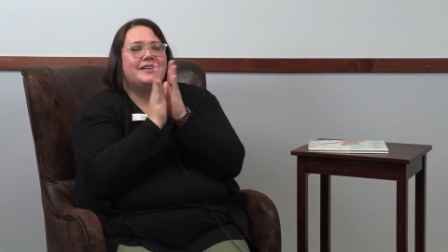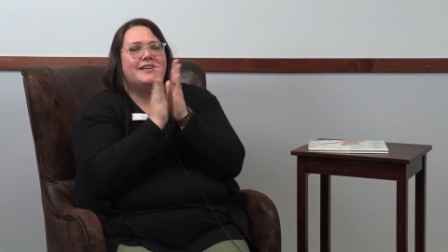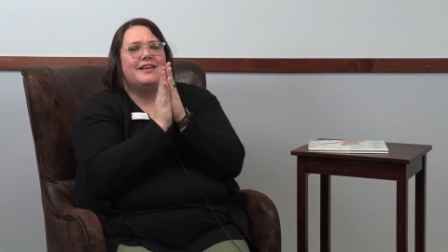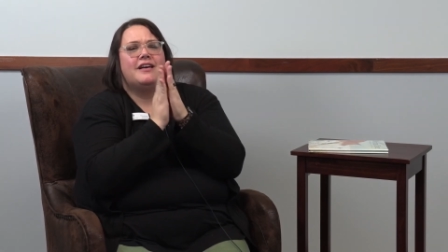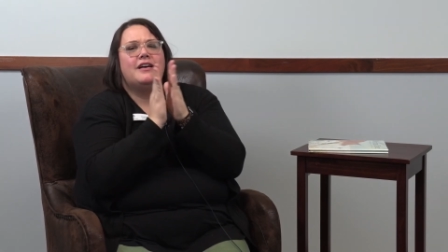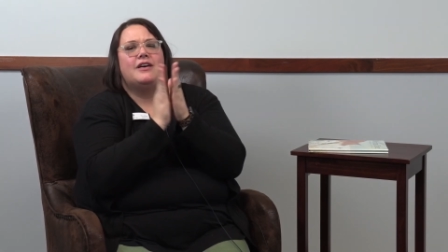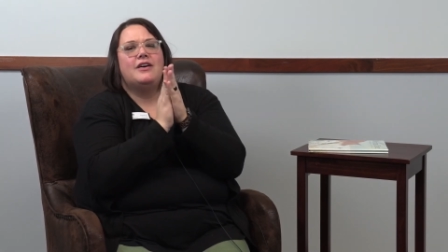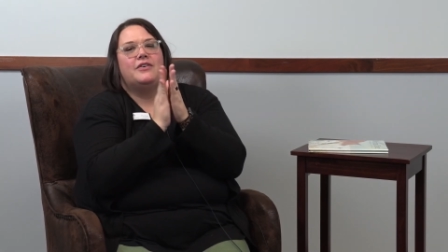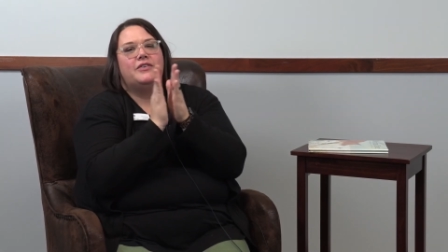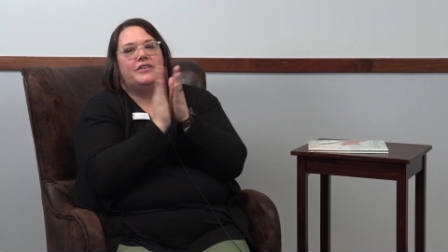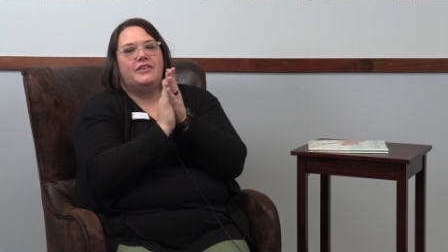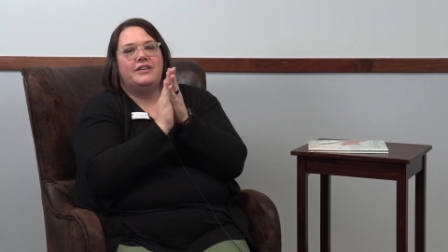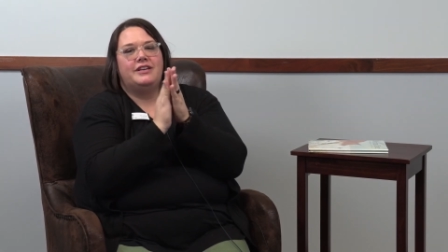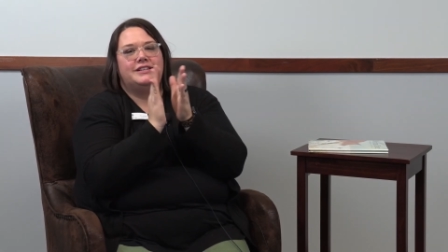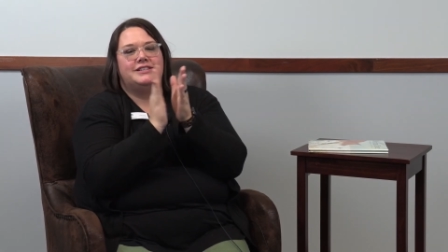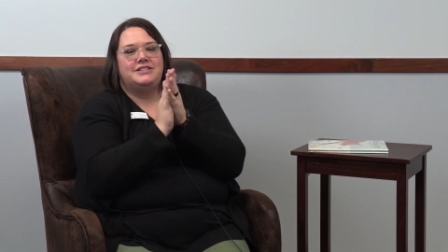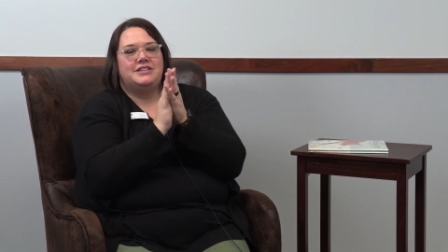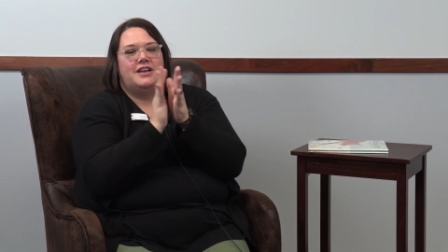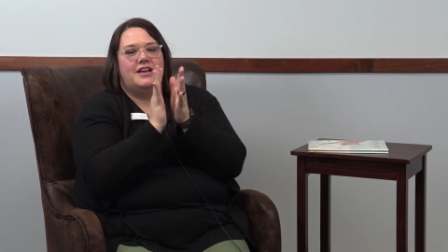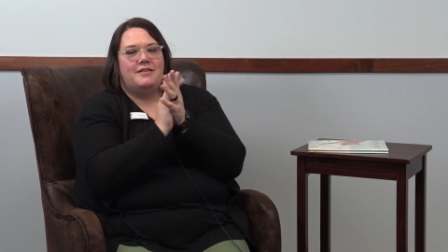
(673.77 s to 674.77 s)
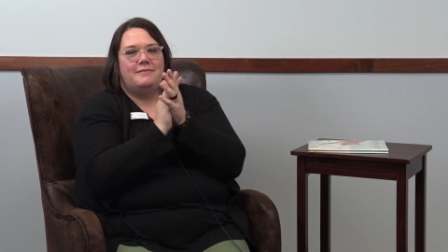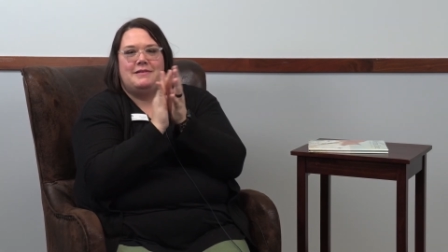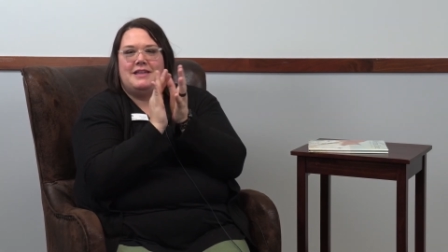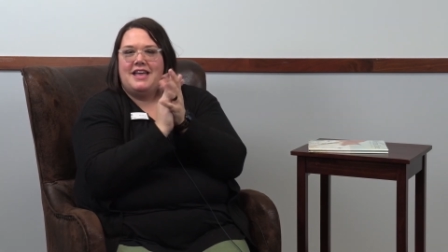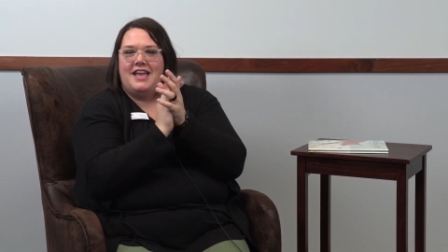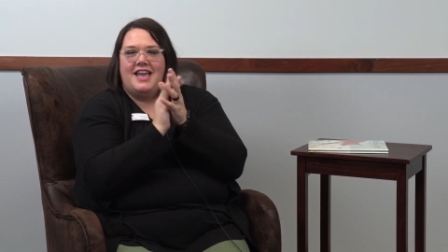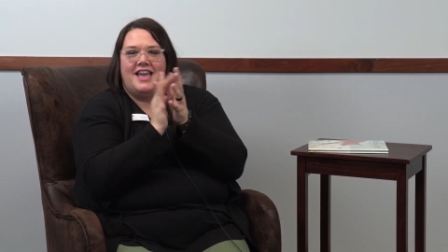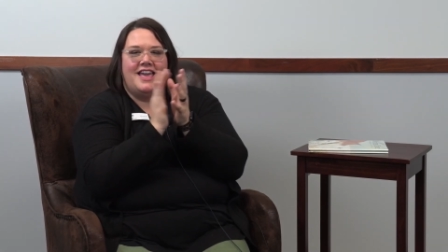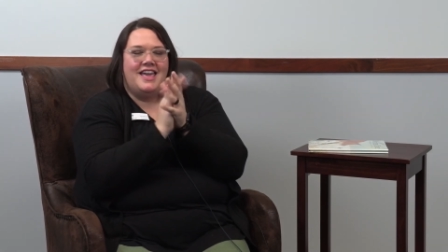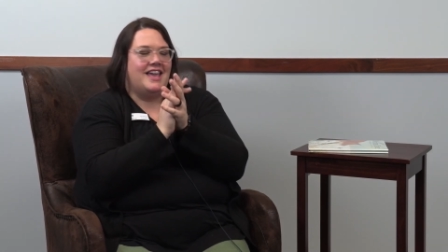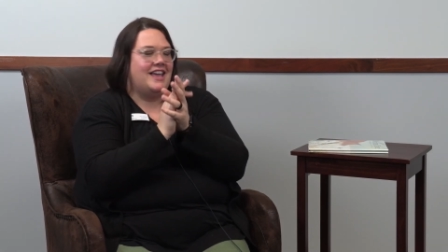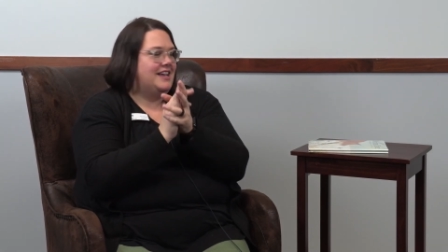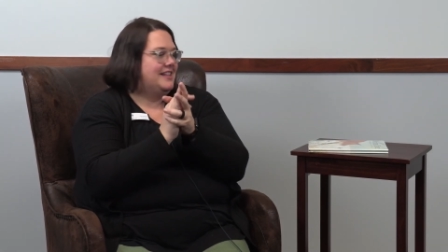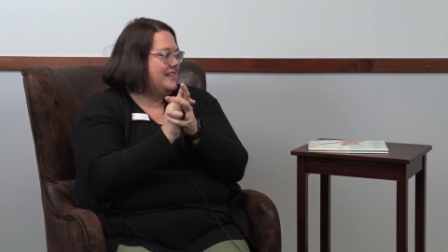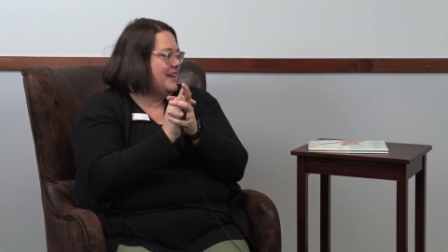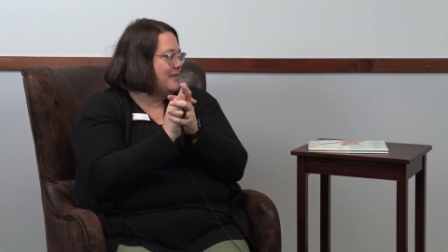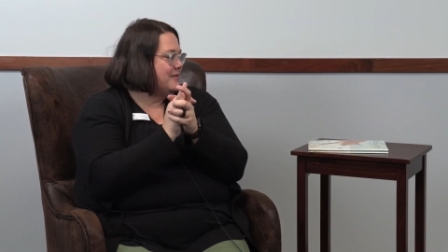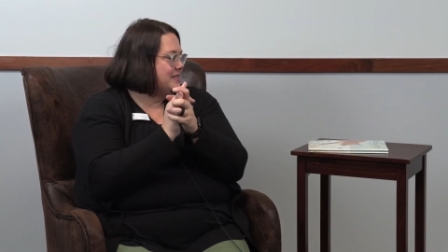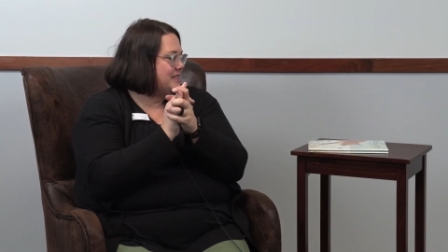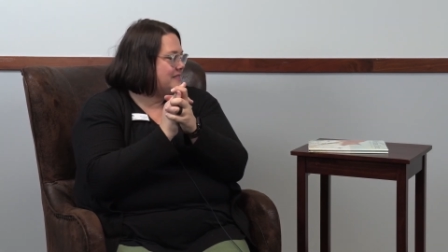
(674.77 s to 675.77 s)
Oh, good job. Yay.
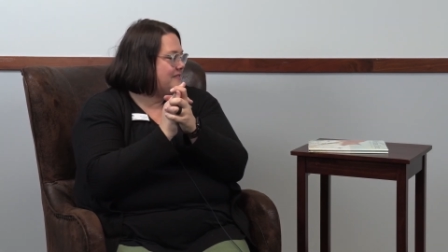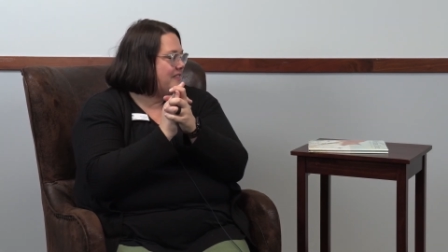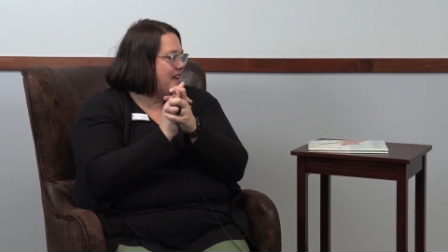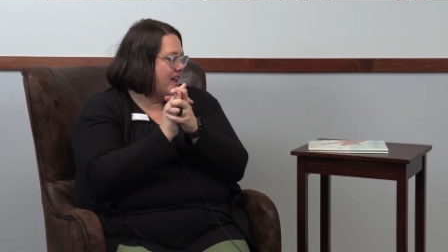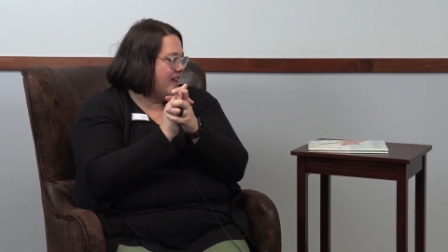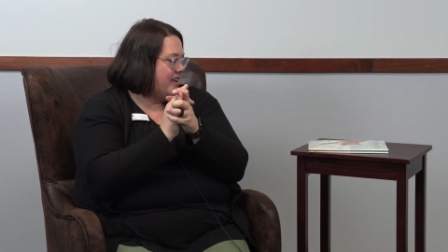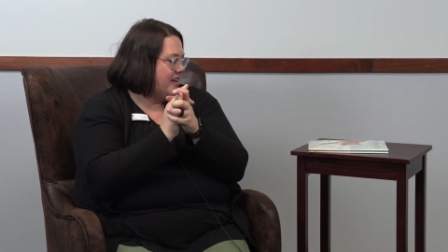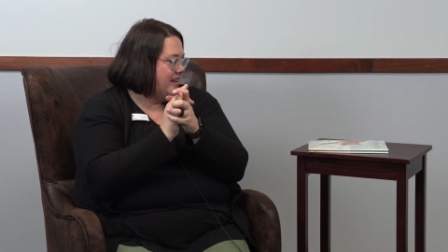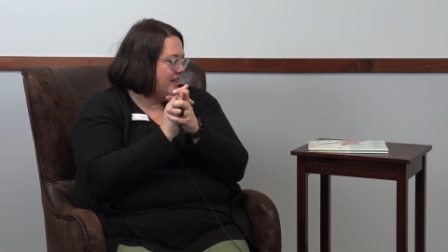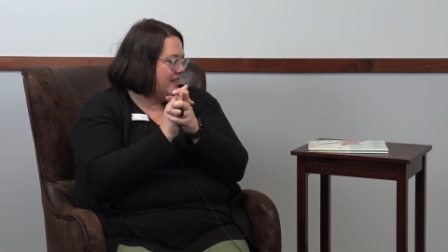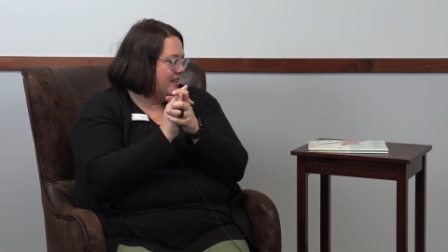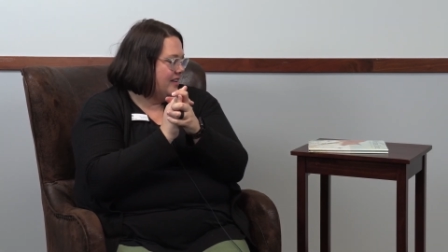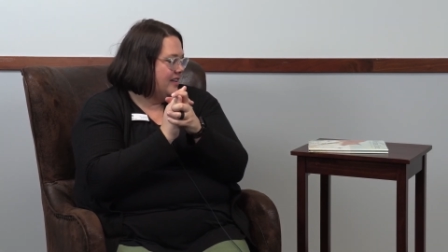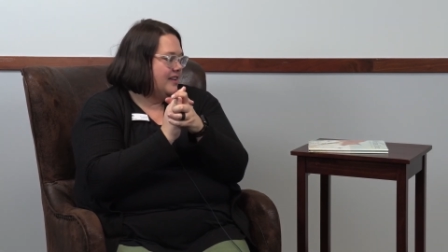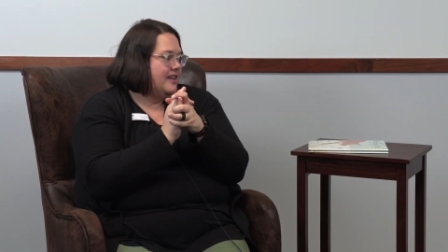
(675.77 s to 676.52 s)
That was fun.